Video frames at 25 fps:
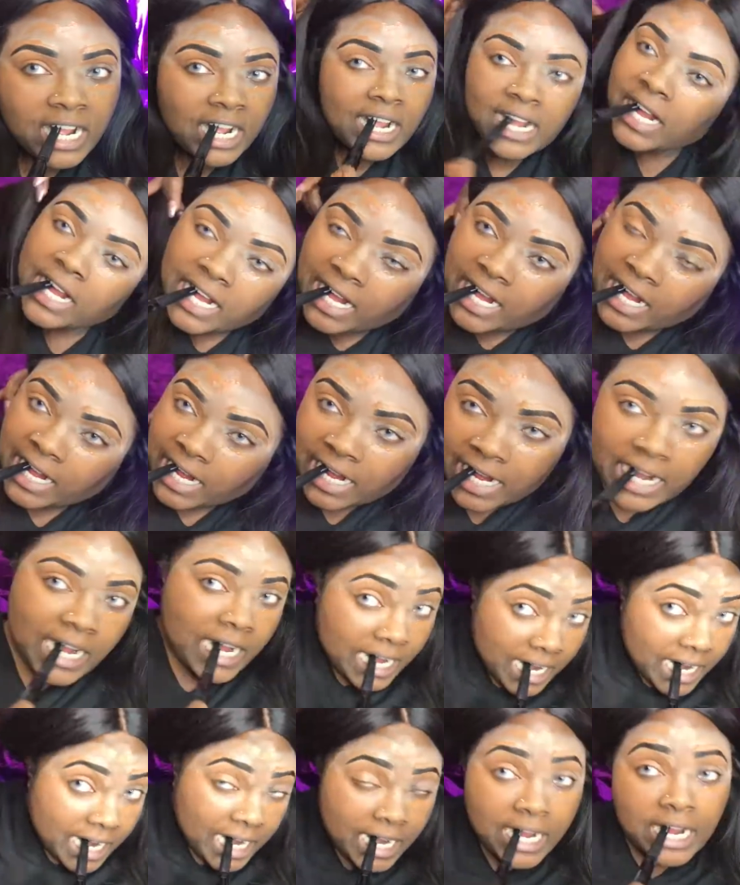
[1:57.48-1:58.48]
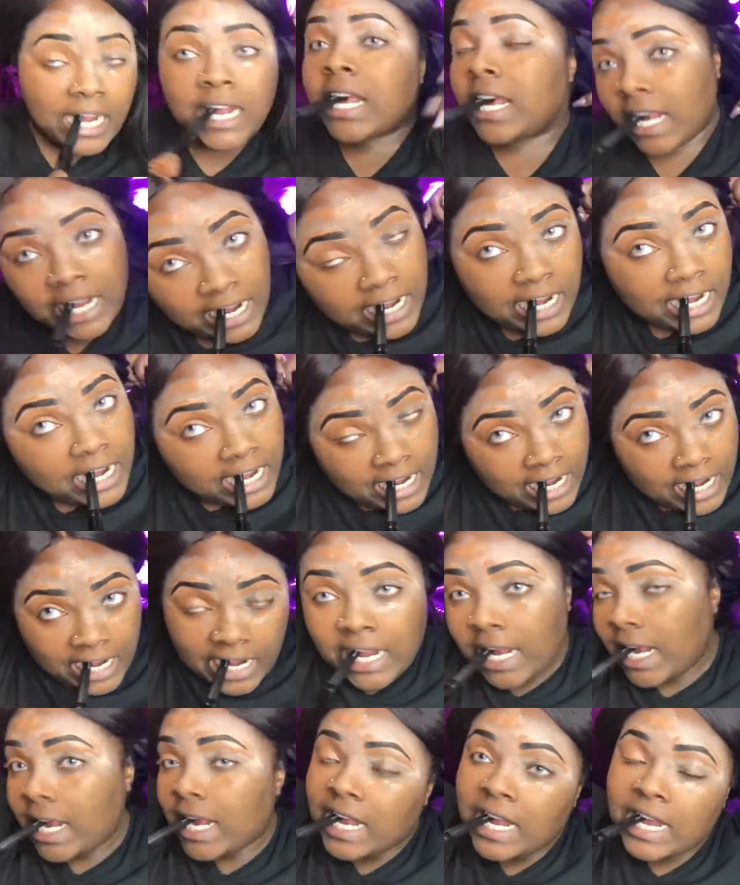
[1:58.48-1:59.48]
well enough. I go ahead
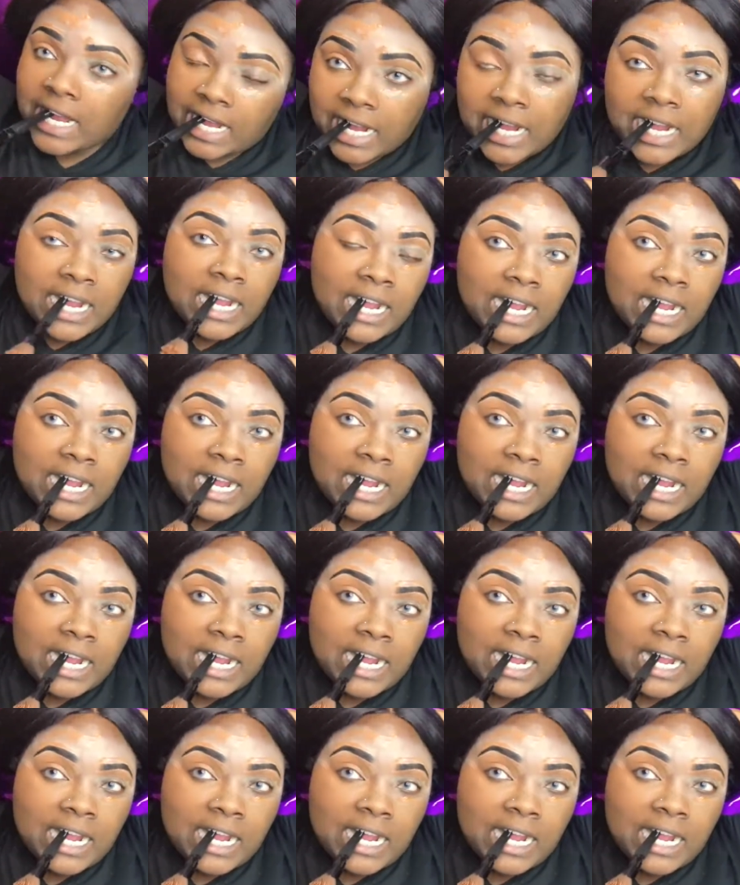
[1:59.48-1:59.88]
and take that